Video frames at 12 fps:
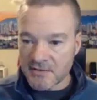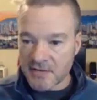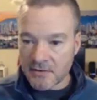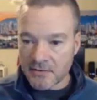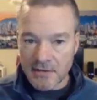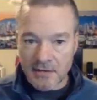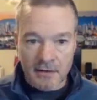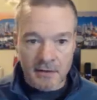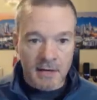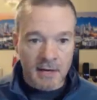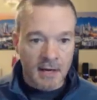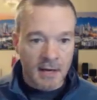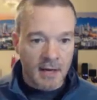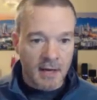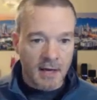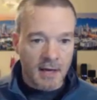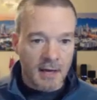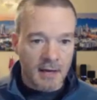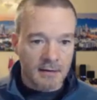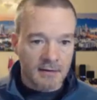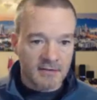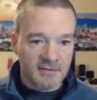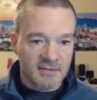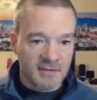is down here and
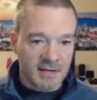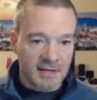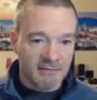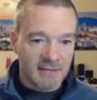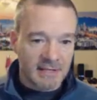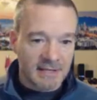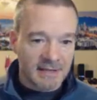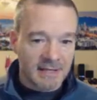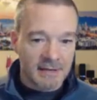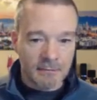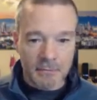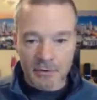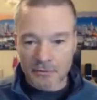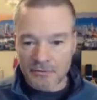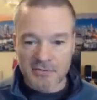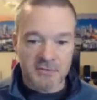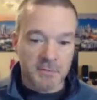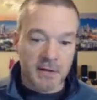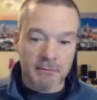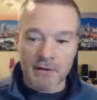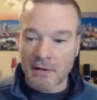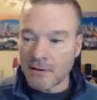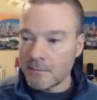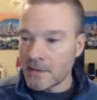this is an evenly lit moon. This is probably
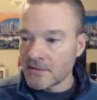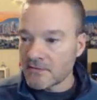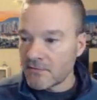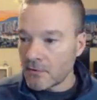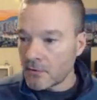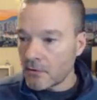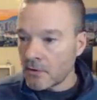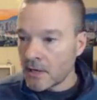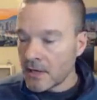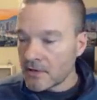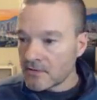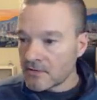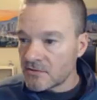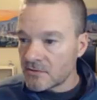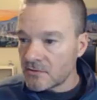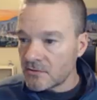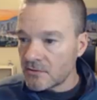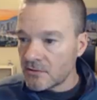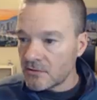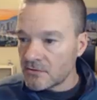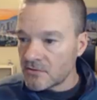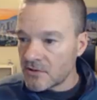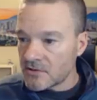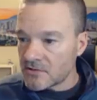not the best photo to
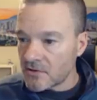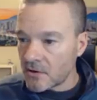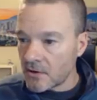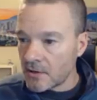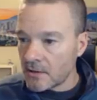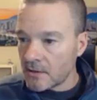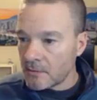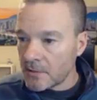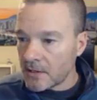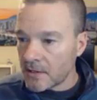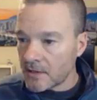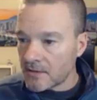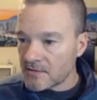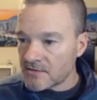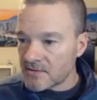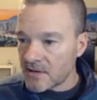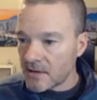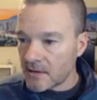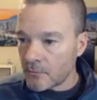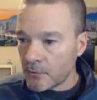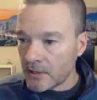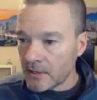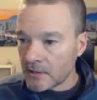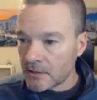use this on because uh,
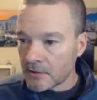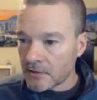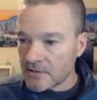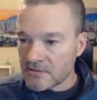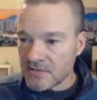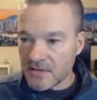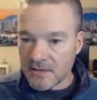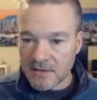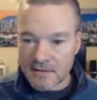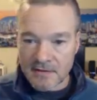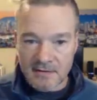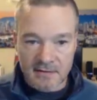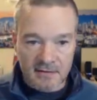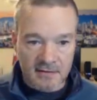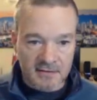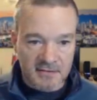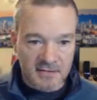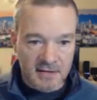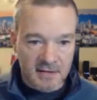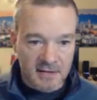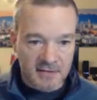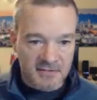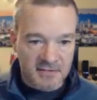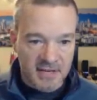we can clearly see that the, the sun
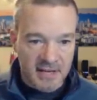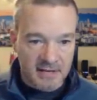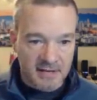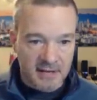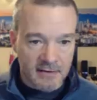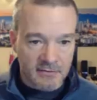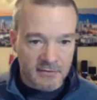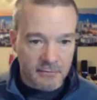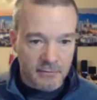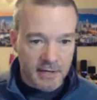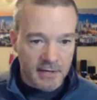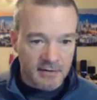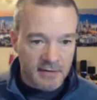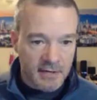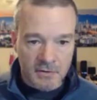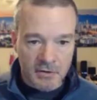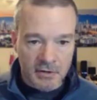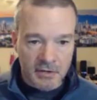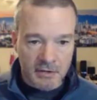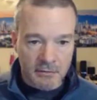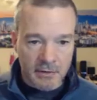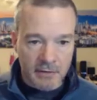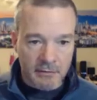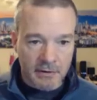has set down to the right. Darken it
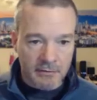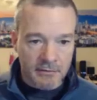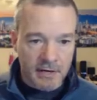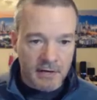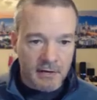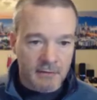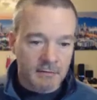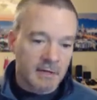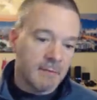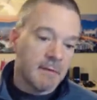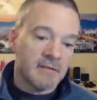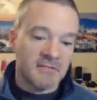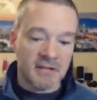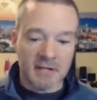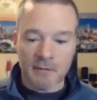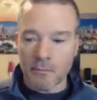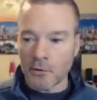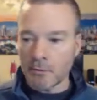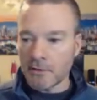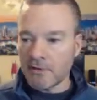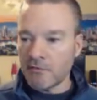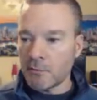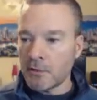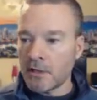right around there. It makes it a little more
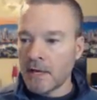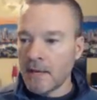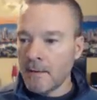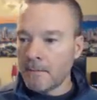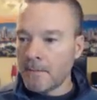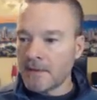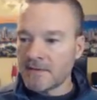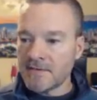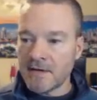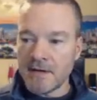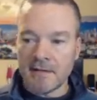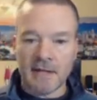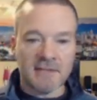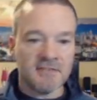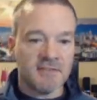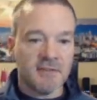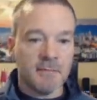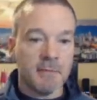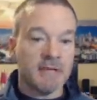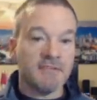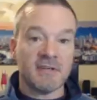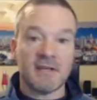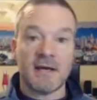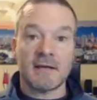believable. But uh, that's the
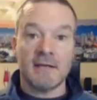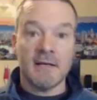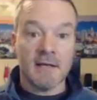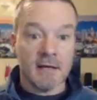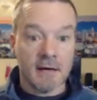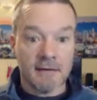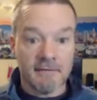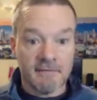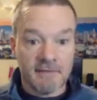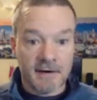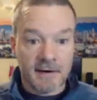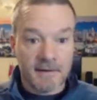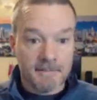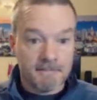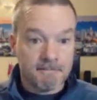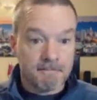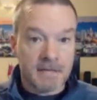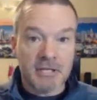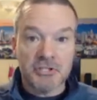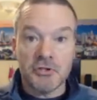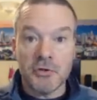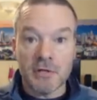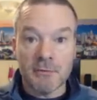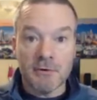basic technique of um,
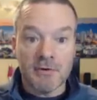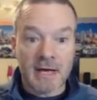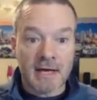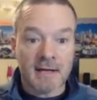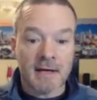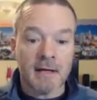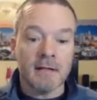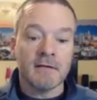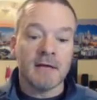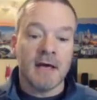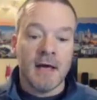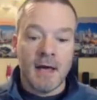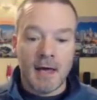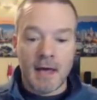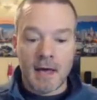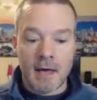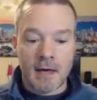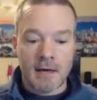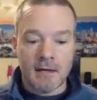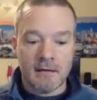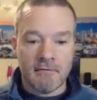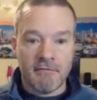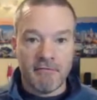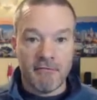shooting the moon handheld.
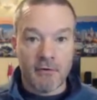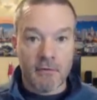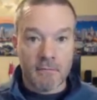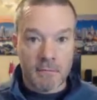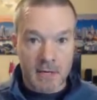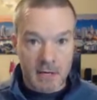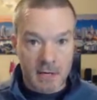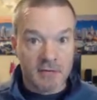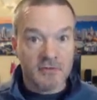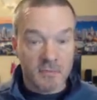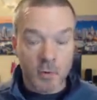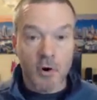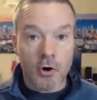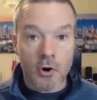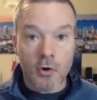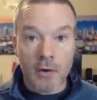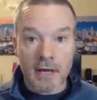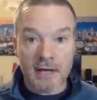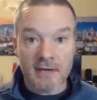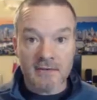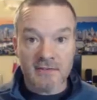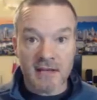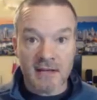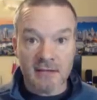And for me, tomorrow
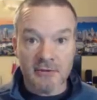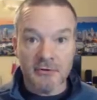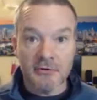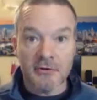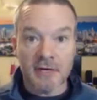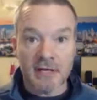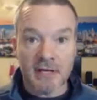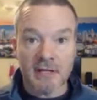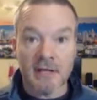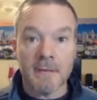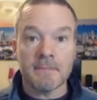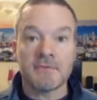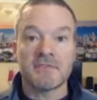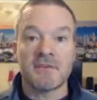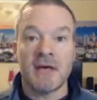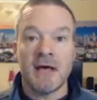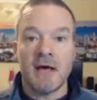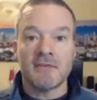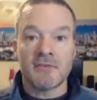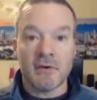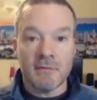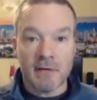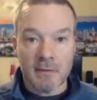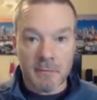is a lunar eclipse. It's
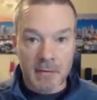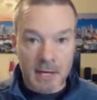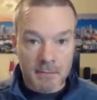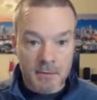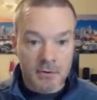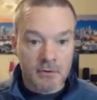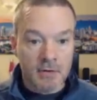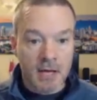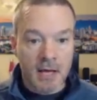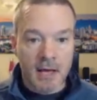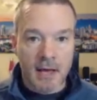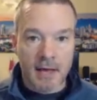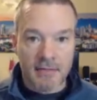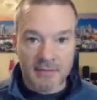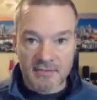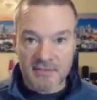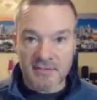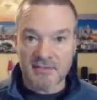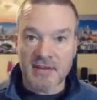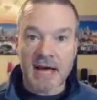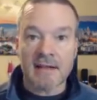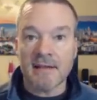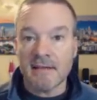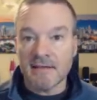going to be a blood moon, and this is
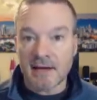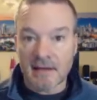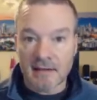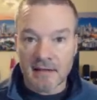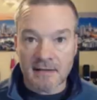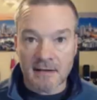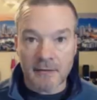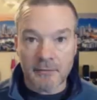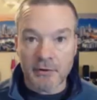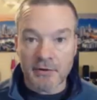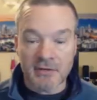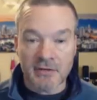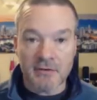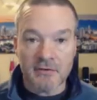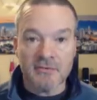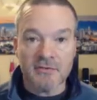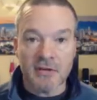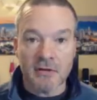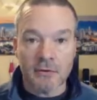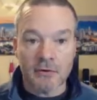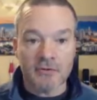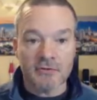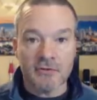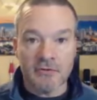exactly the technique that I'm going to use in
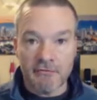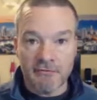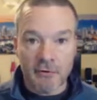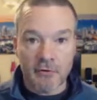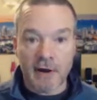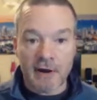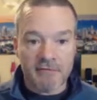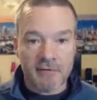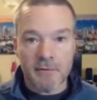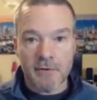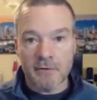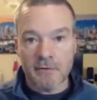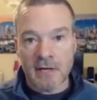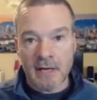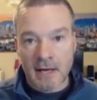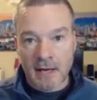order to photograph the moon